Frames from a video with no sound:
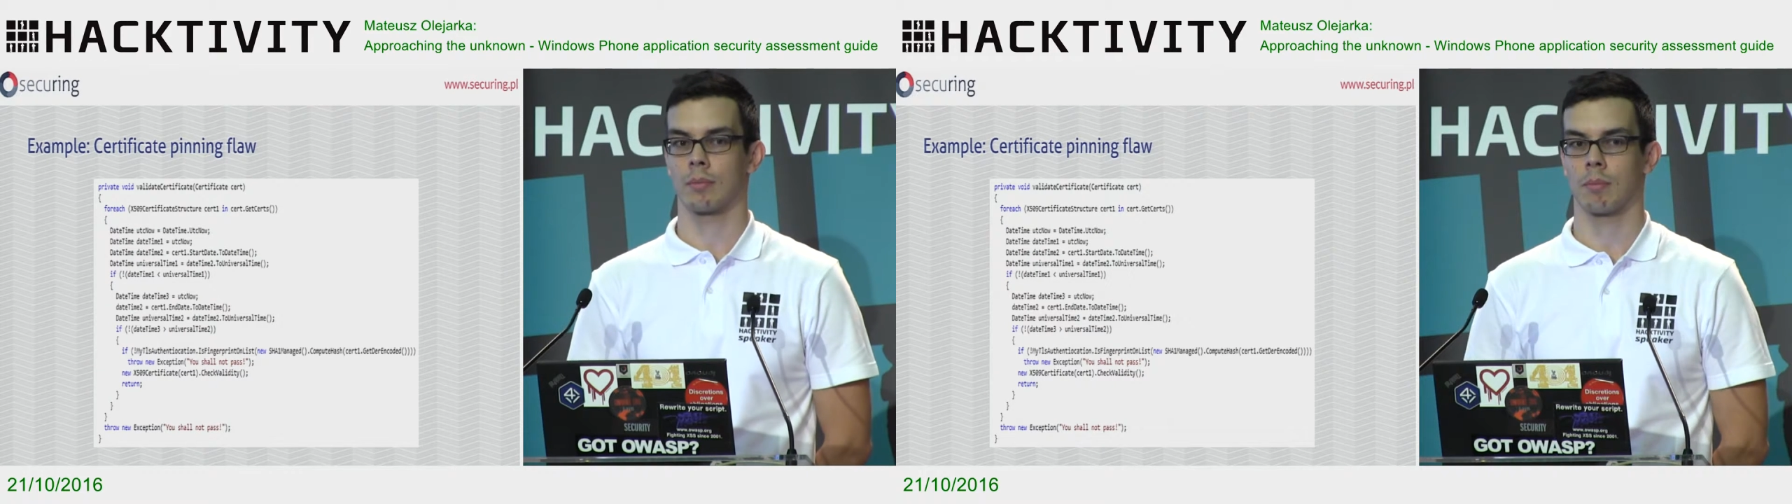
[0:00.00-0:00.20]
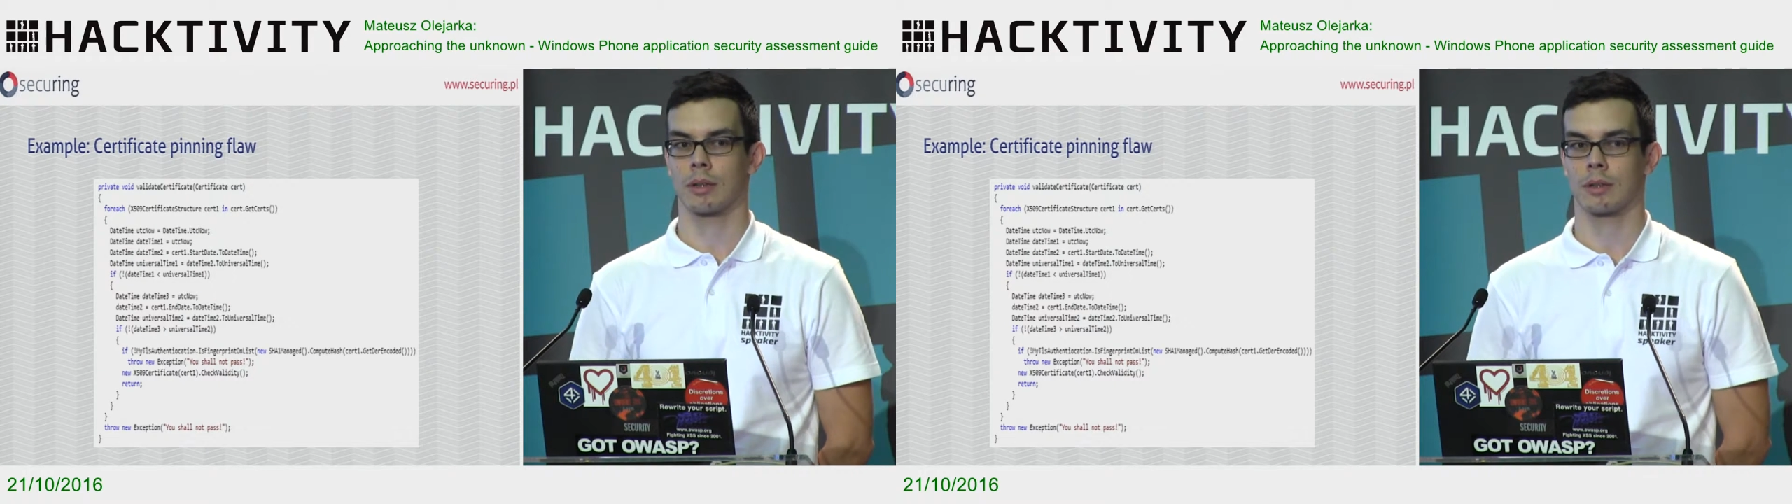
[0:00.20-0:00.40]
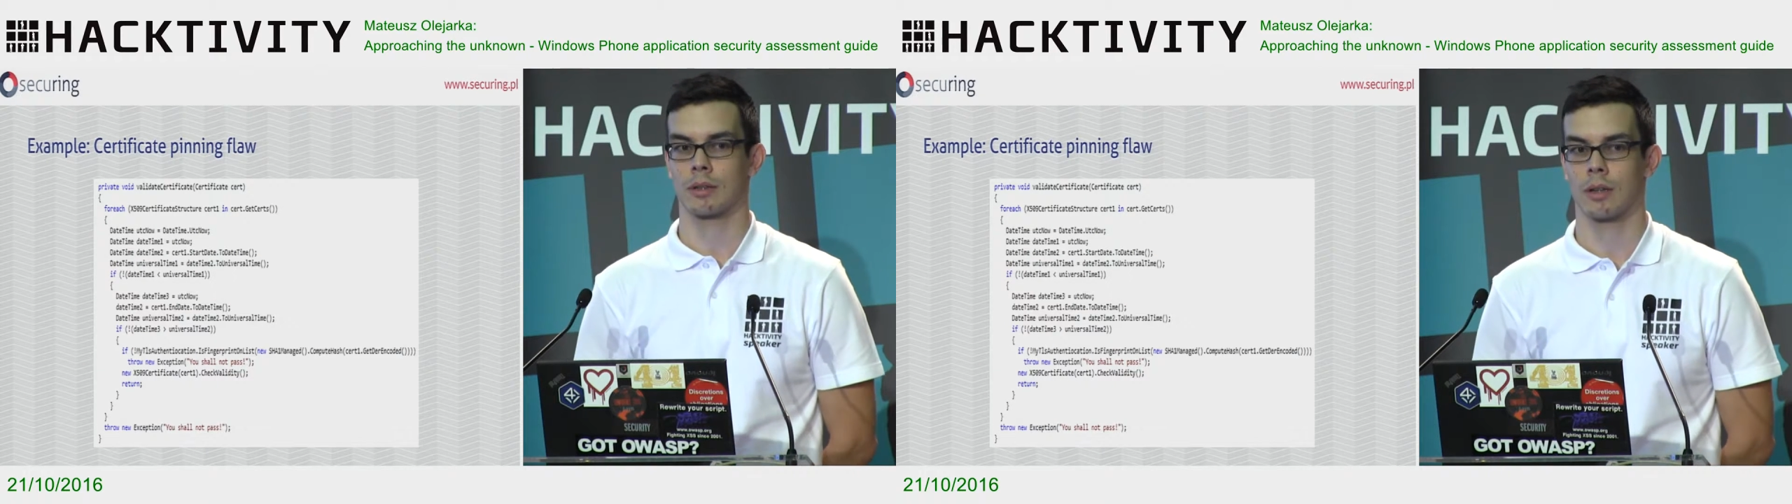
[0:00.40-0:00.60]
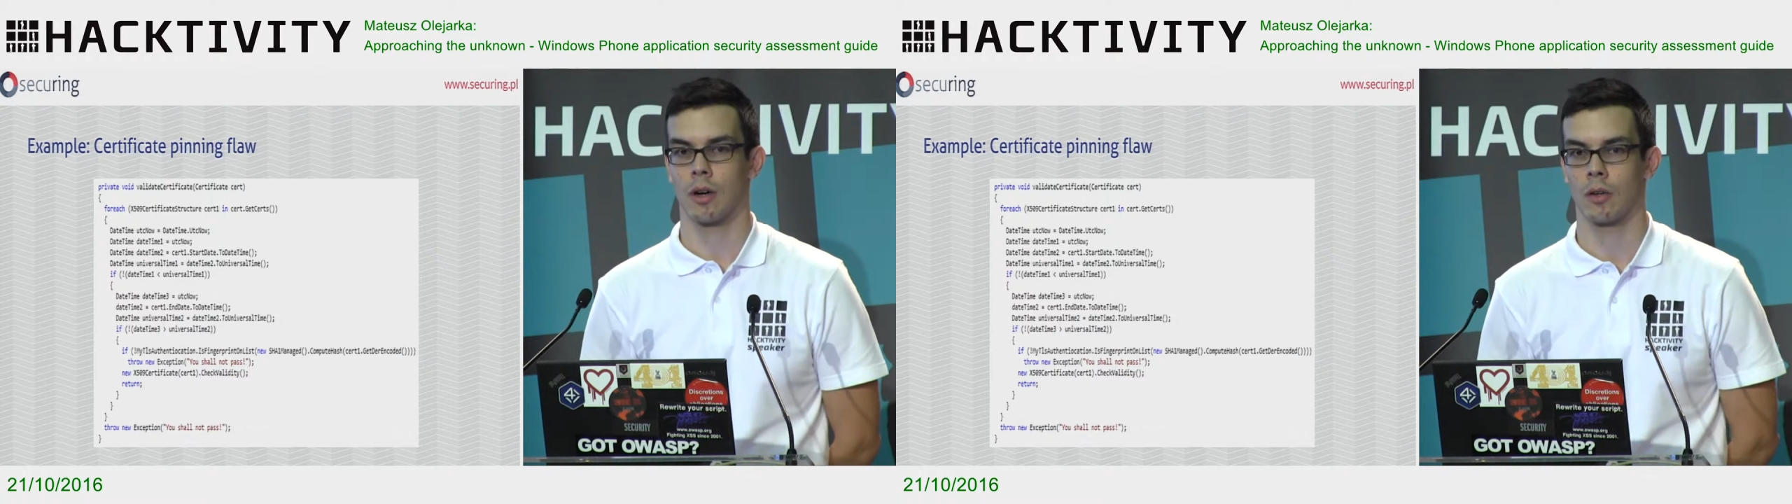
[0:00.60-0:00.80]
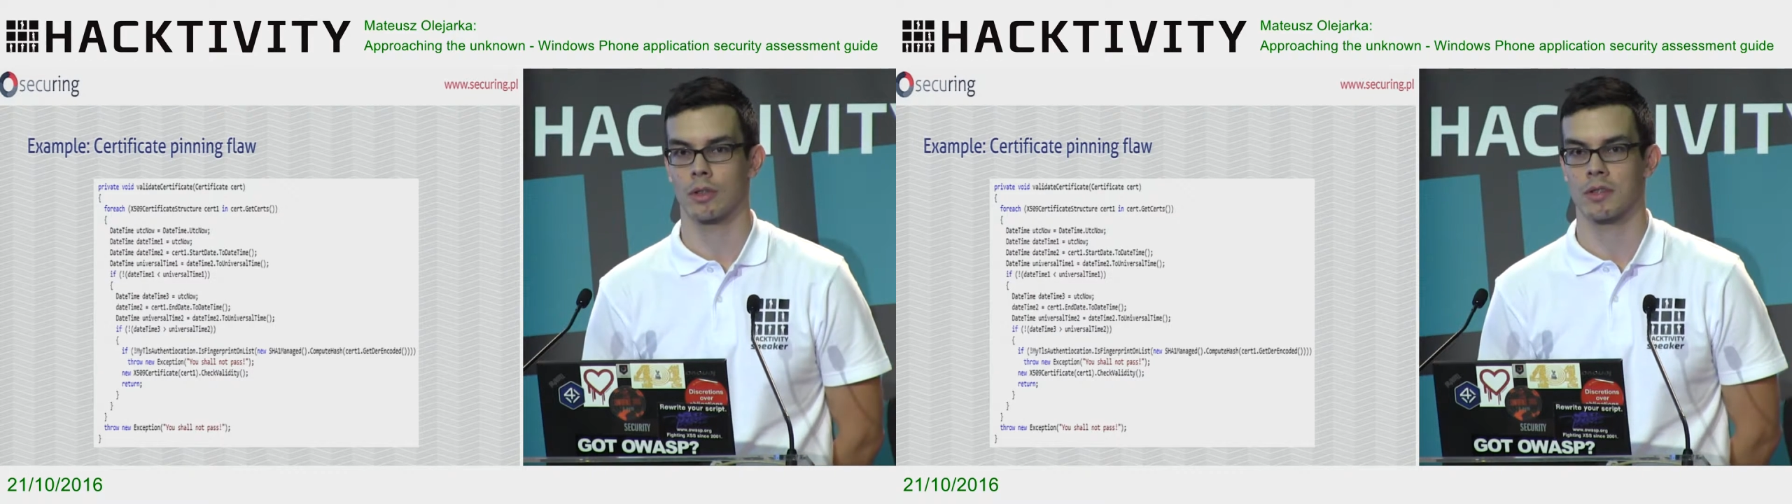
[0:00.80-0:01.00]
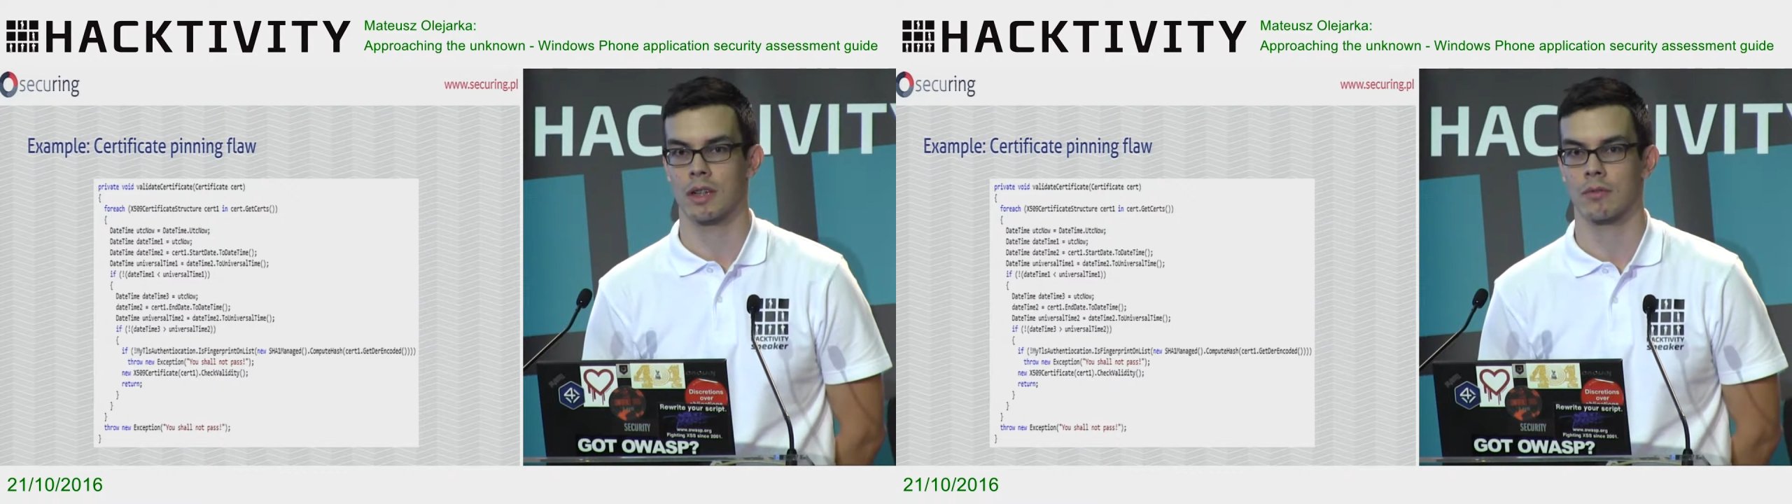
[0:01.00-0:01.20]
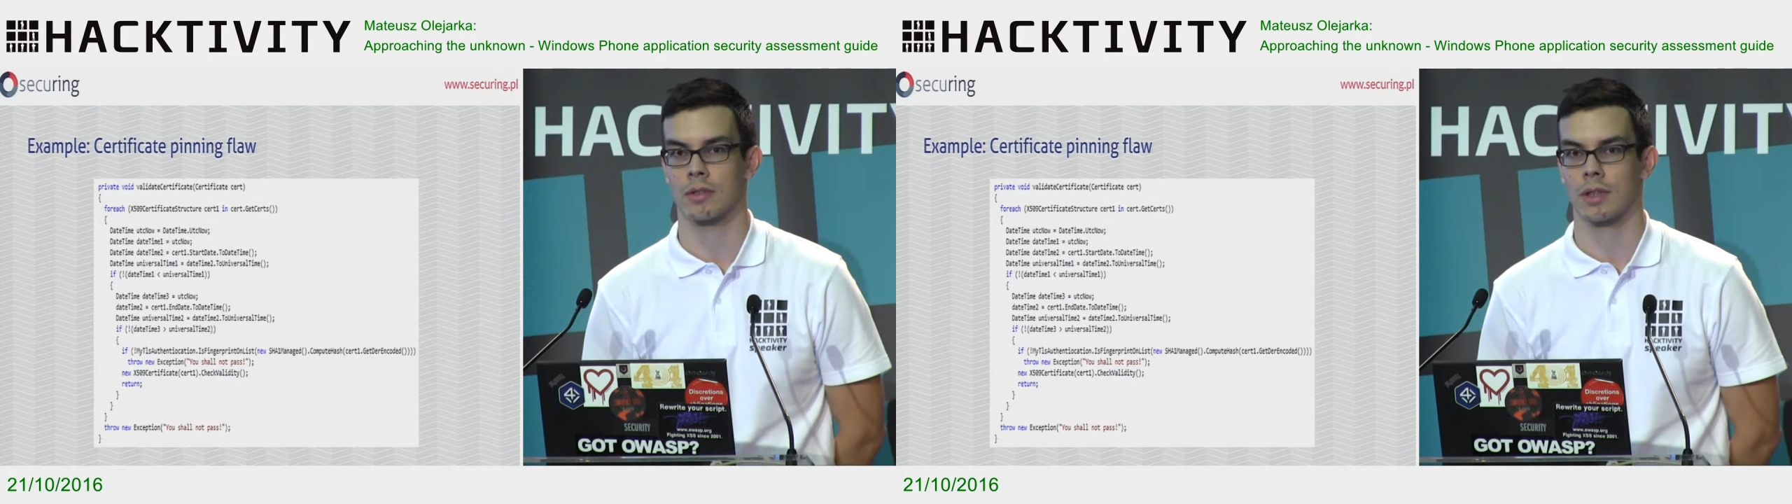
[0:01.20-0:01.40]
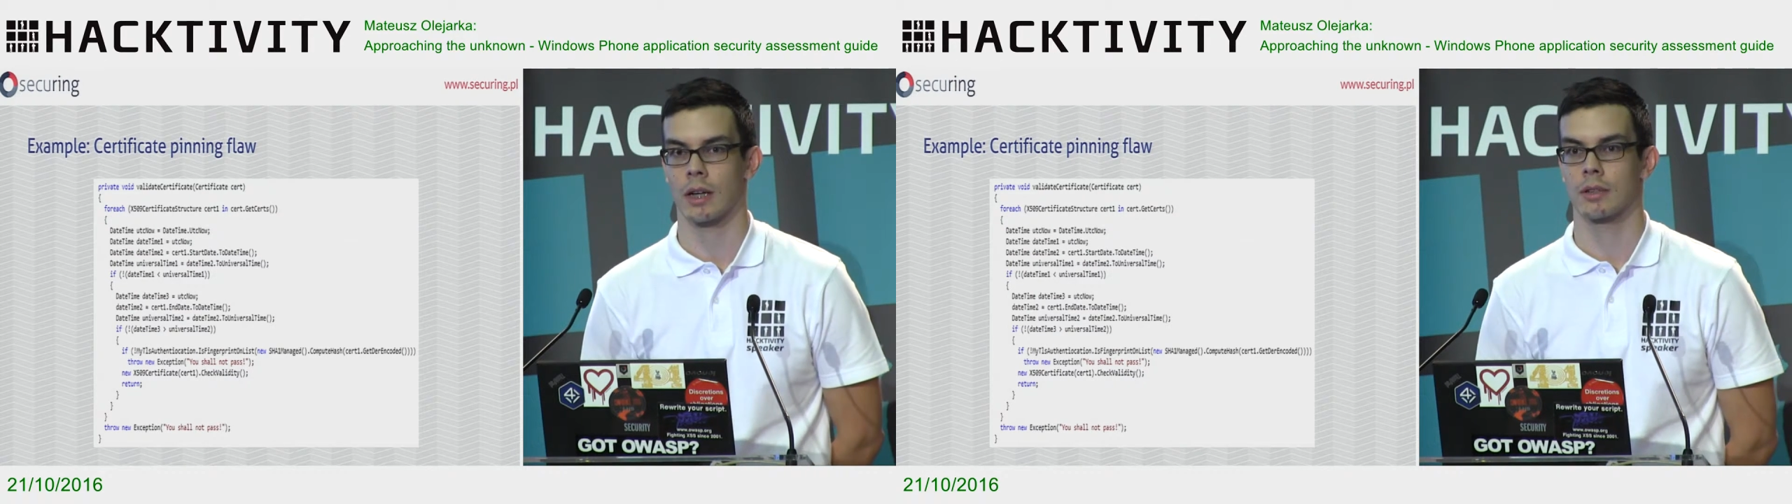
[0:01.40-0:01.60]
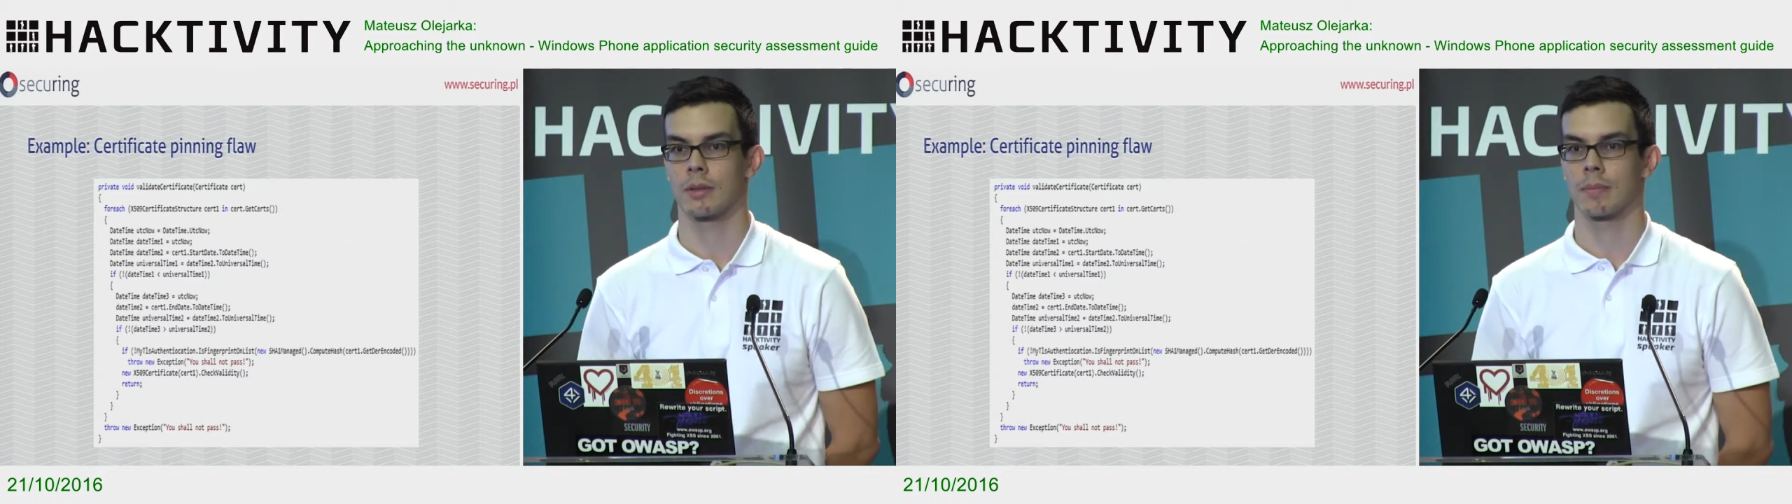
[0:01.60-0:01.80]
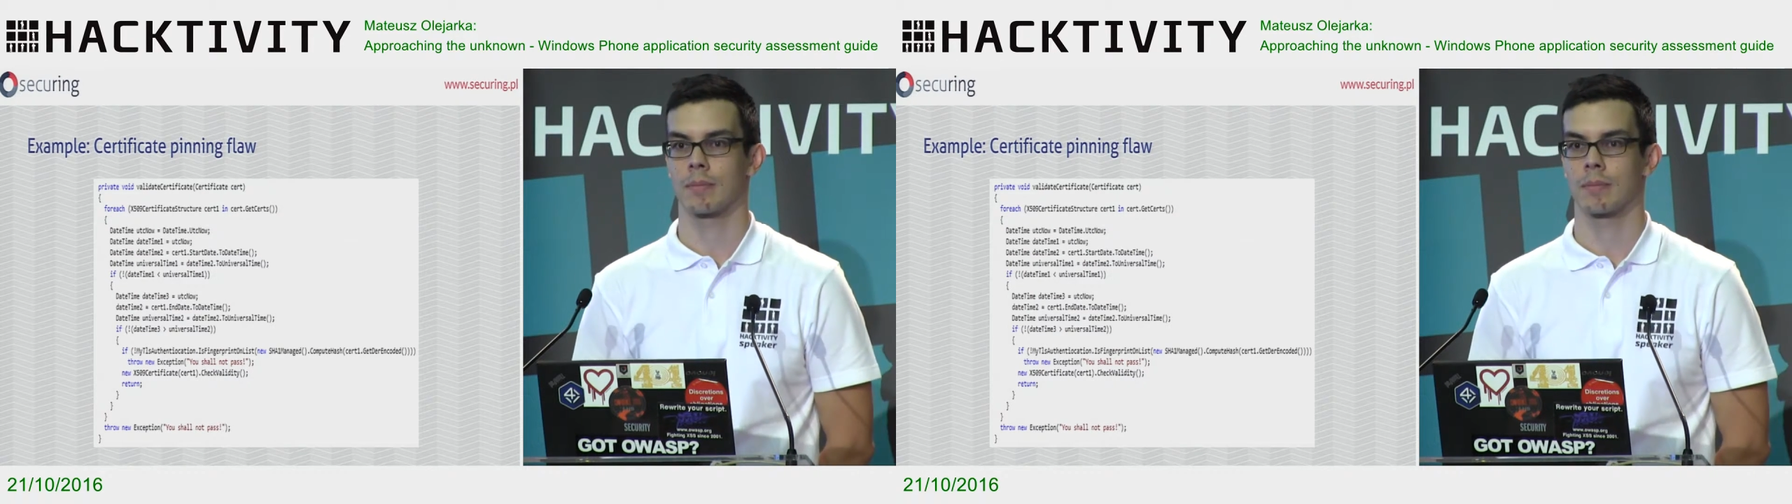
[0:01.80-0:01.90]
but on the server side,